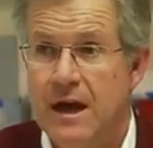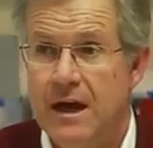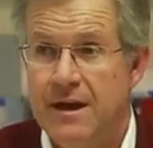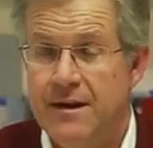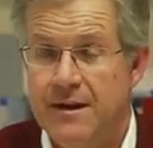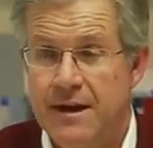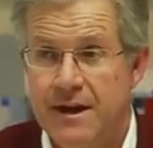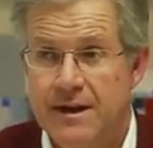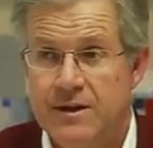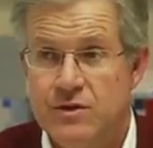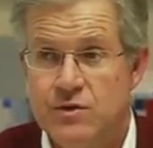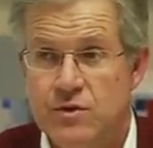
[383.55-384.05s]
A
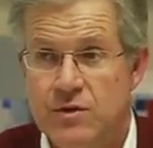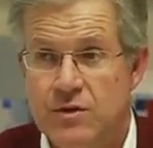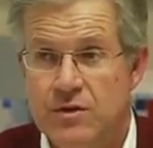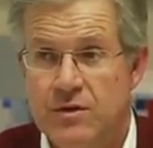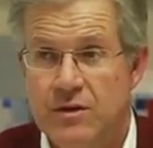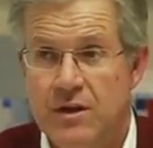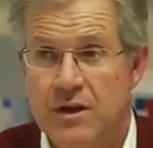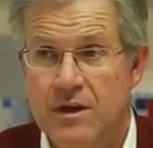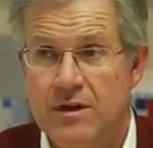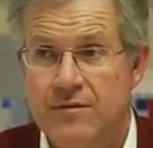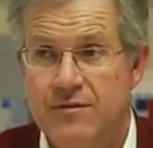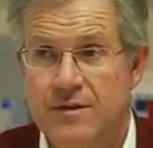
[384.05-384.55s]
nitrile
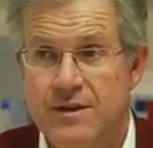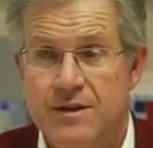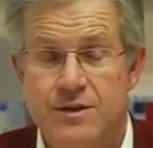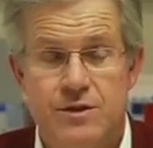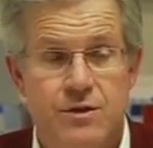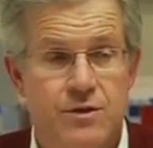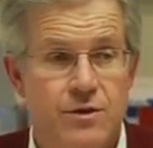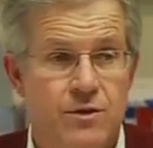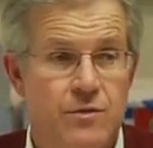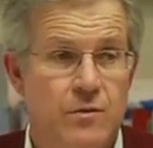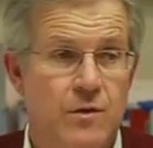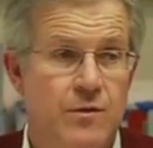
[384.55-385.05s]
glove is
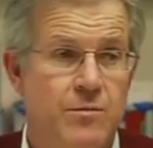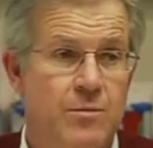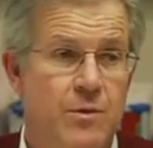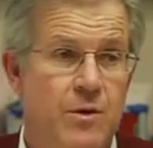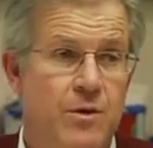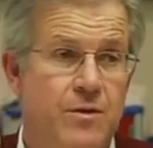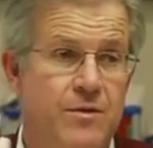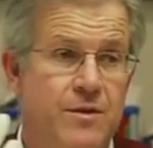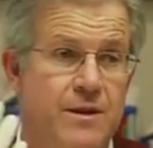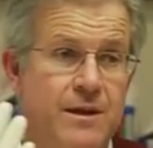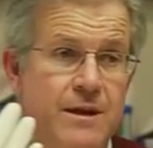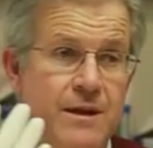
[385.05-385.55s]
good with
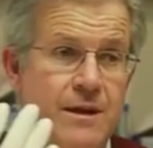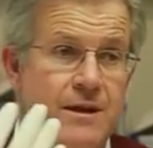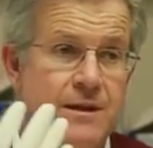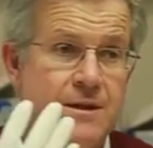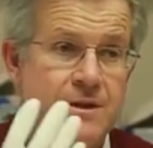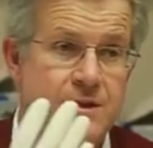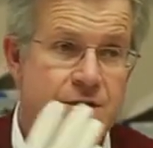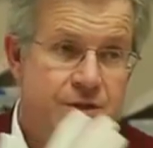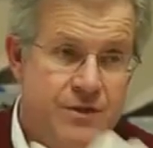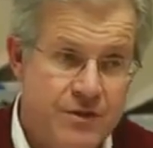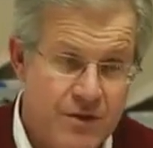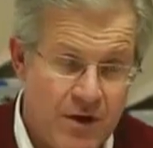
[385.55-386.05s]
both
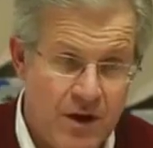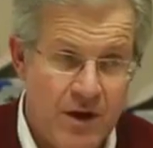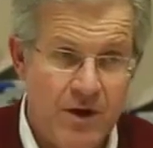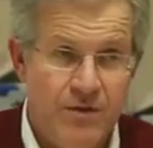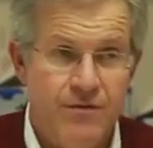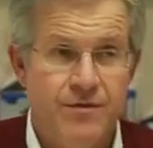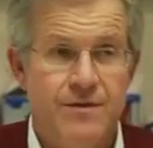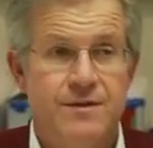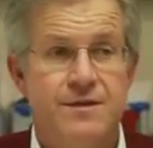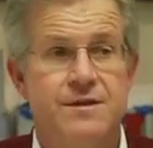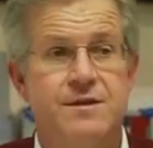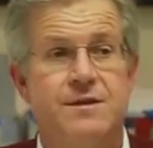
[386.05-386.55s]

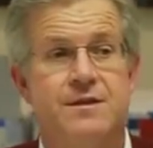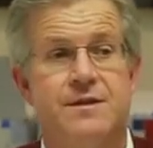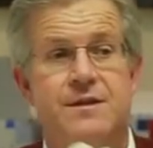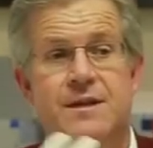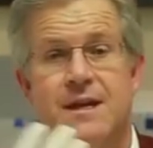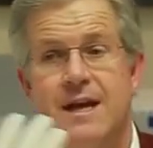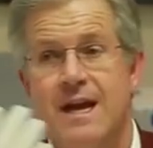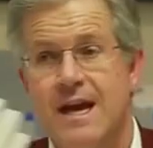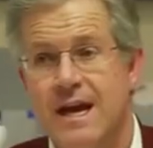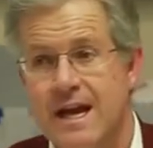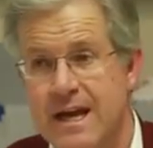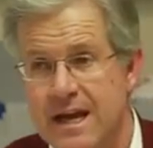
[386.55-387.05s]
solvents
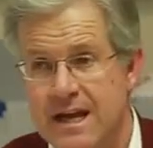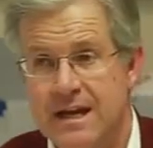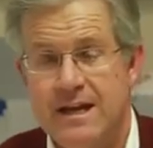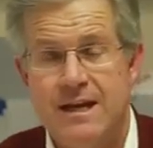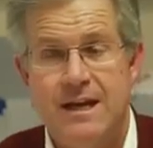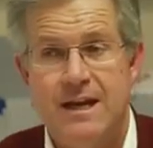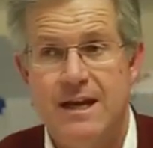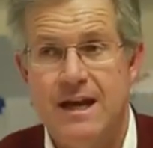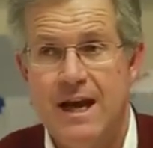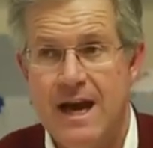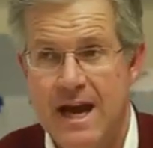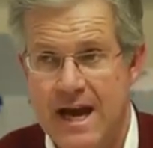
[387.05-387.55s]

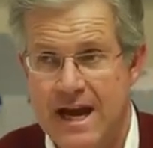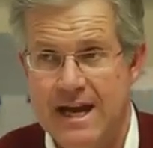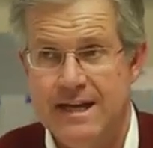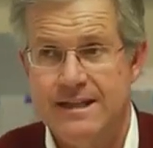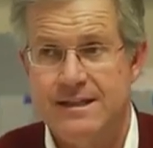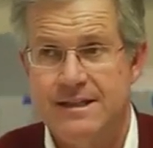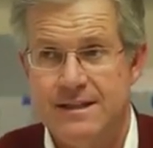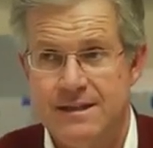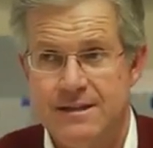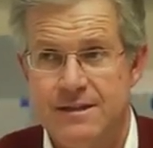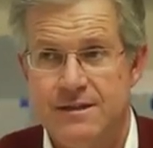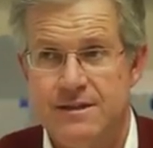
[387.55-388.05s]
and
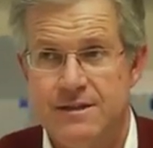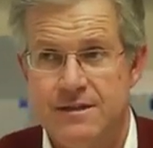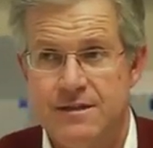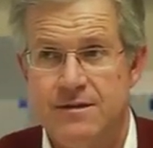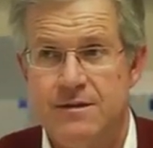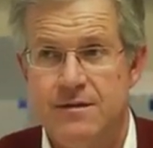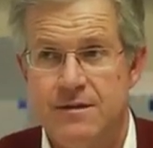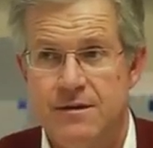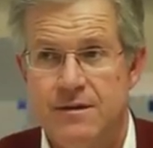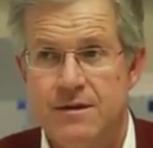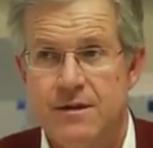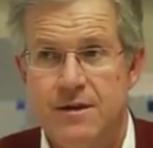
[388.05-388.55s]
acids.
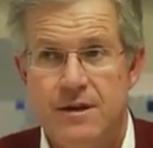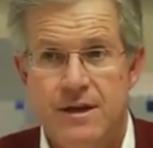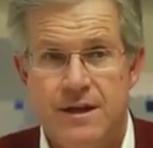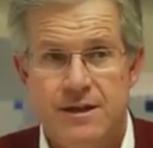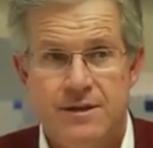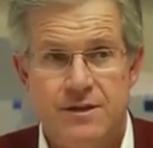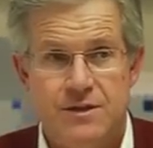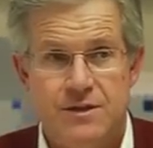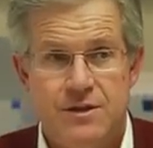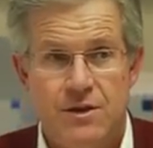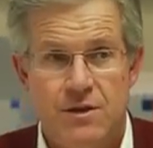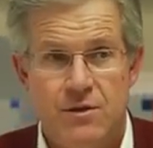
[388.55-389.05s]

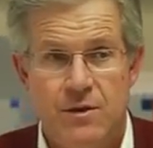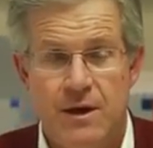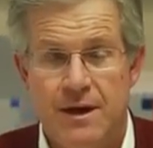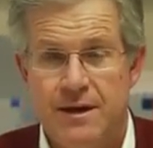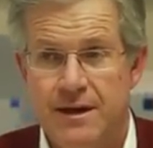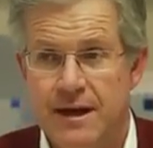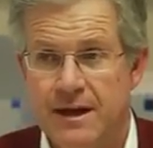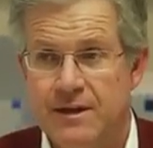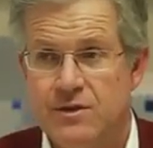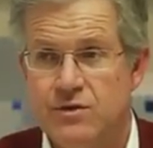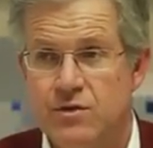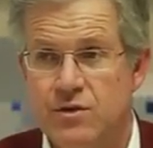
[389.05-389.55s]
And so a
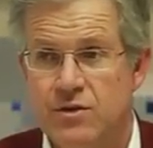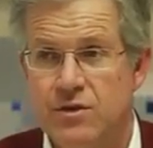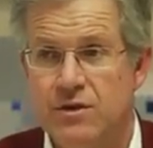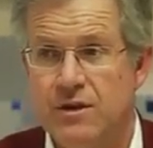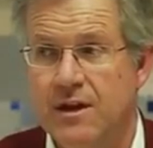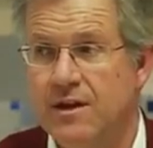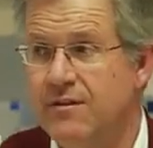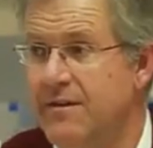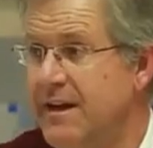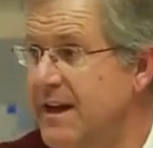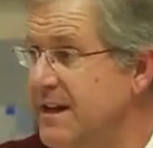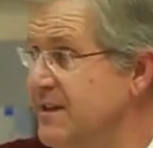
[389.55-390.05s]
nitrile
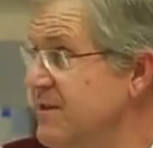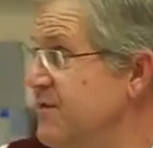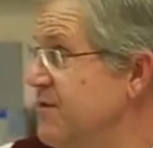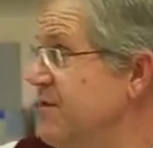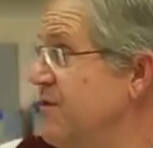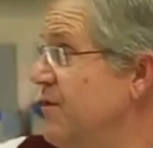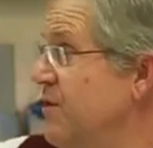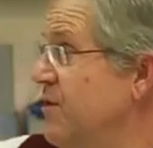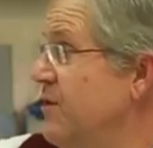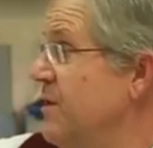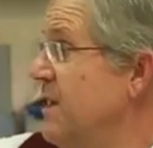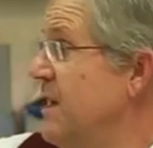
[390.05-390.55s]
glove has
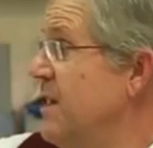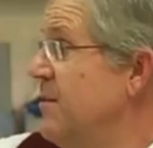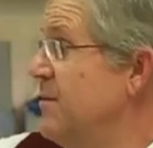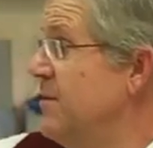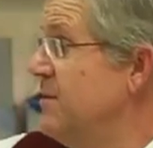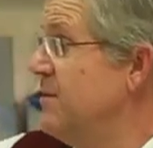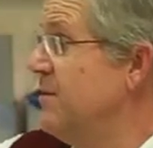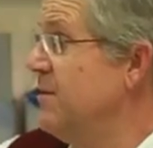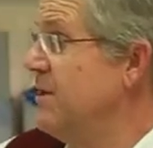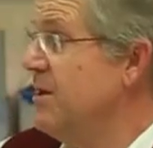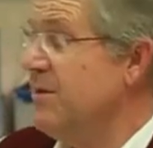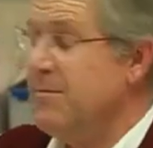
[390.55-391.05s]
full
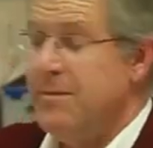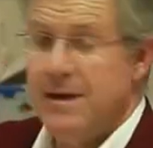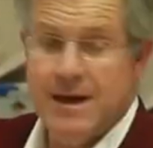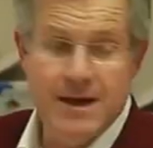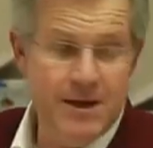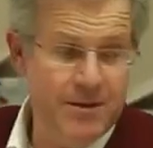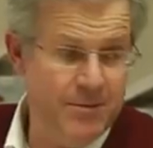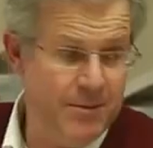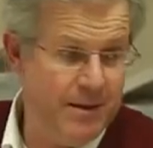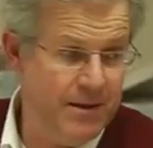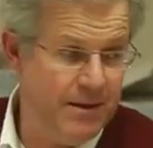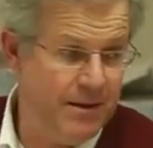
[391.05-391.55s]
chemical
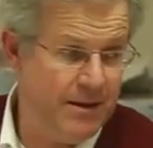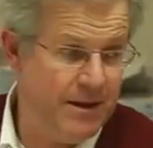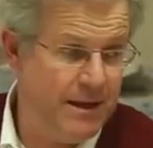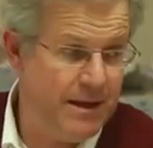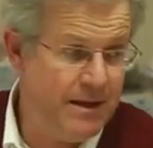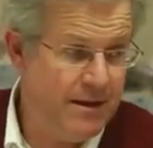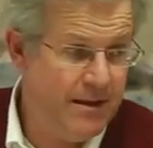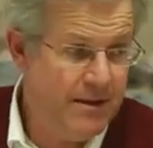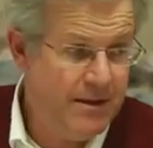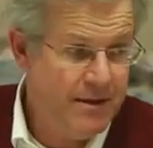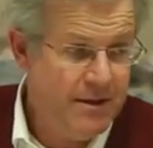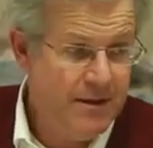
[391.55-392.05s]

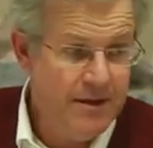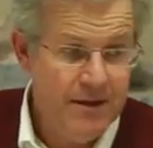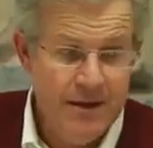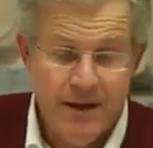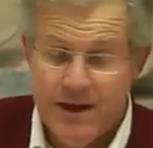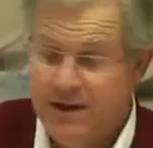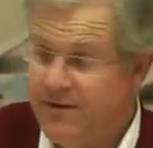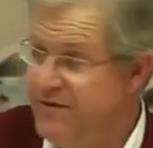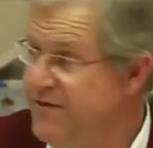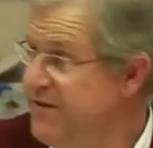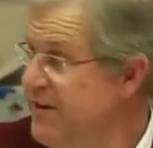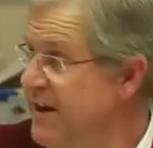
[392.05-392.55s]
compatibility.
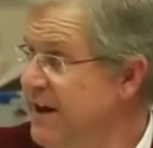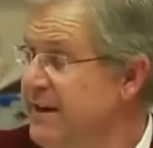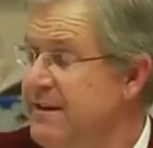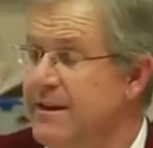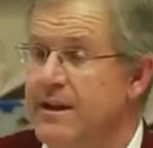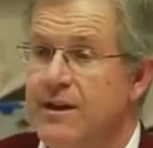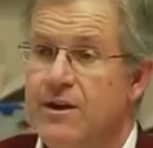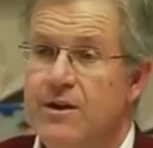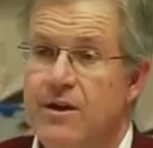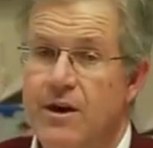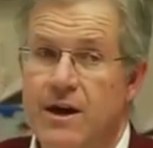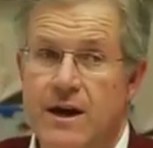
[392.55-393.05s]
And
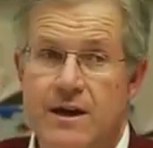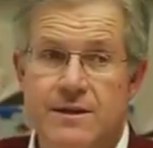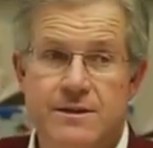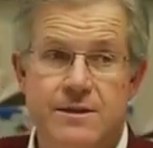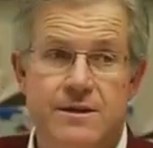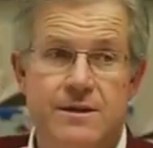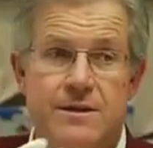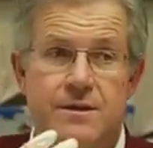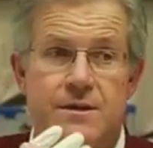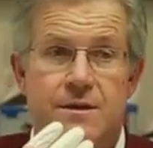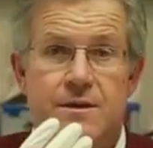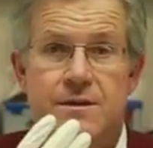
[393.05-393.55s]
finally,
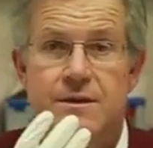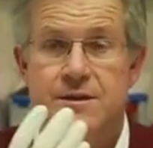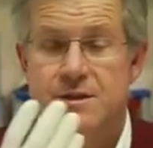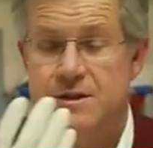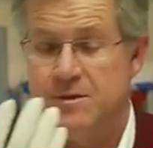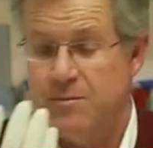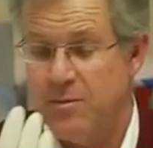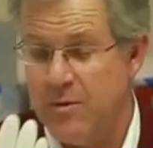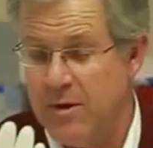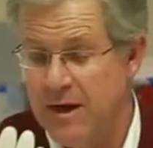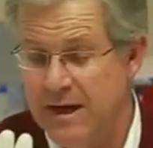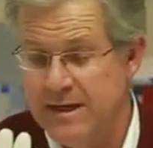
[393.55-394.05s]
cost. The
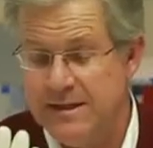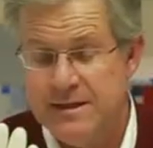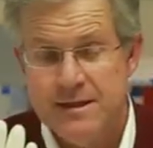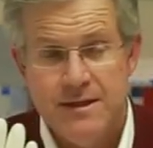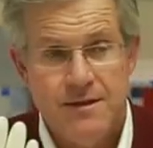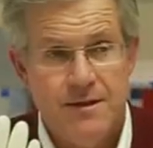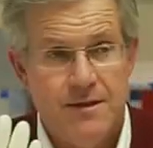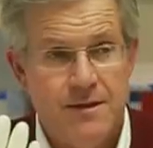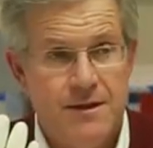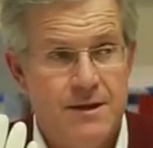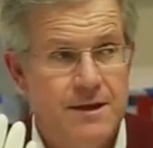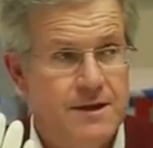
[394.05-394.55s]

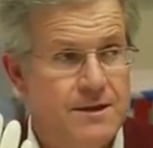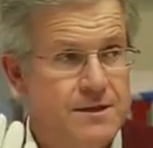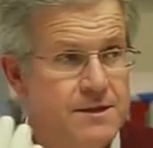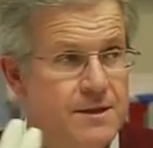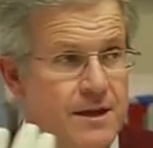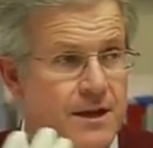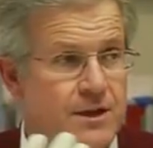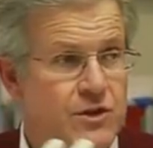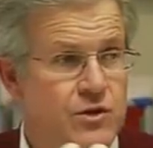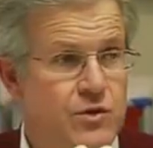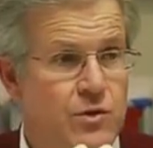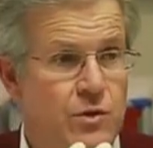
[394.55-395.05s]
surprising thing is
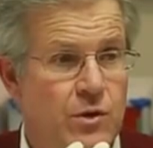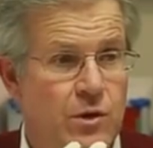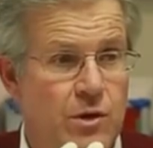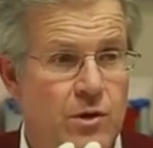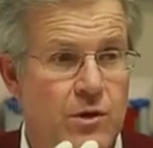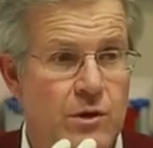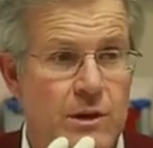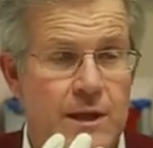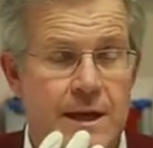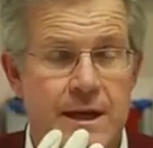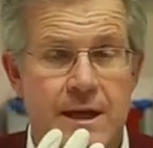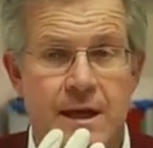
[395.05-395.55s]
nitrile
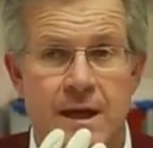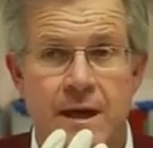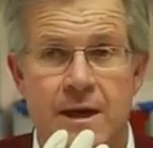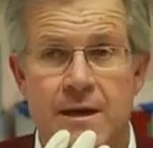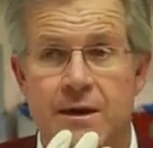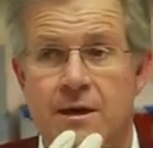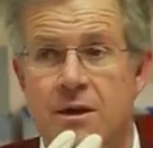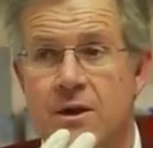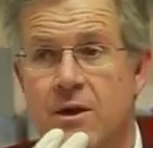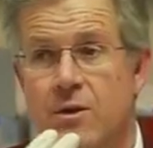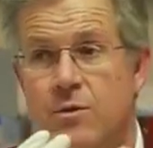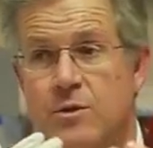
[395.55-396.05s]
early
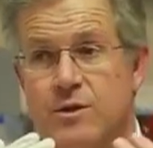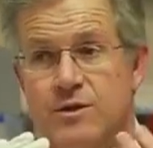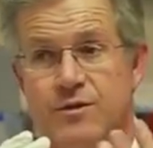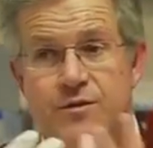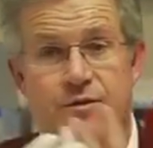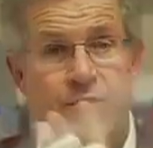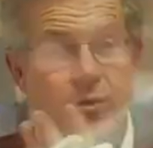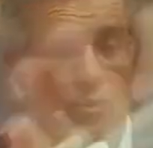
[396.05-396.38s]
on was